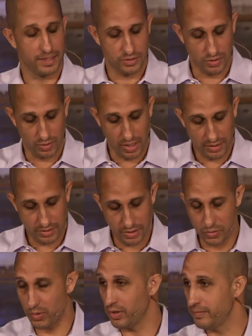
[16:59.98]
So God
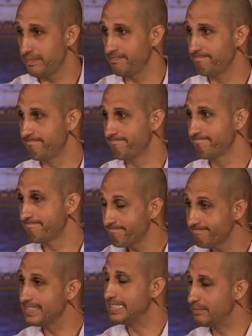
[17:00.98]
says, well,
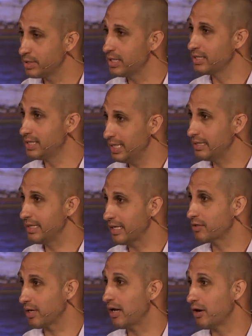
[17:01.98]
I'm going to take
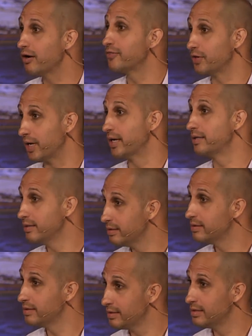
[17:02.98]
that crown off your head,
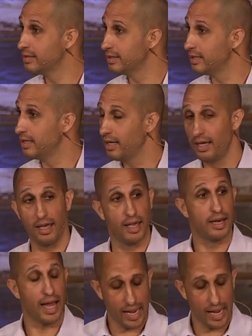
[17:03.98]
and